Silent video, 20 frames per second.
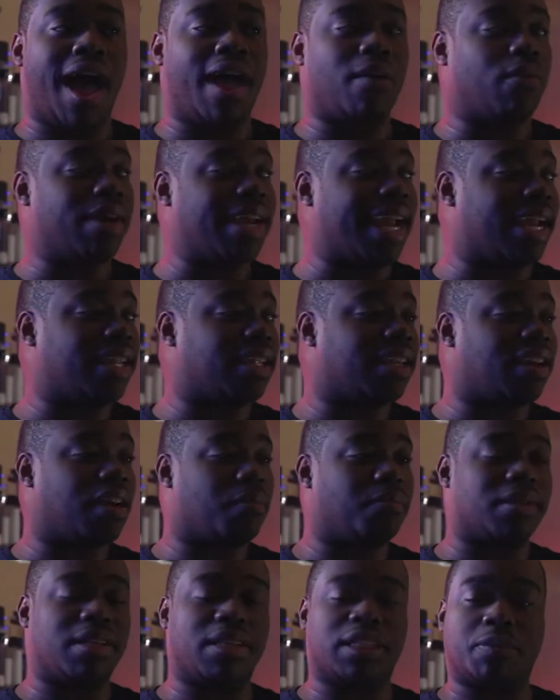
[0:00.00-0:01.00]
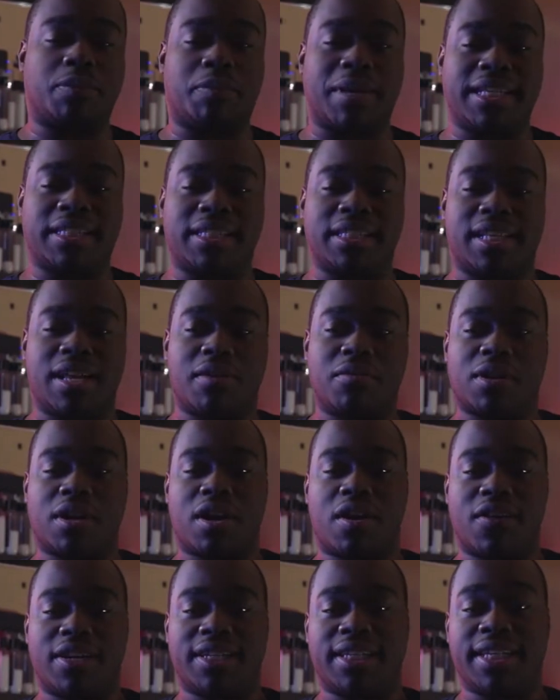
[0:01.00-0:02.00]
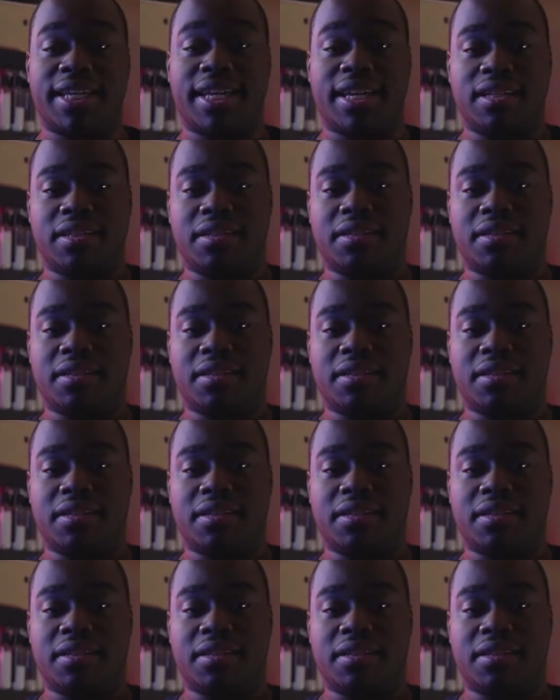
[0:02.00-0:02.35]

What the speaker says: we ended up in the spaces that we're currently in?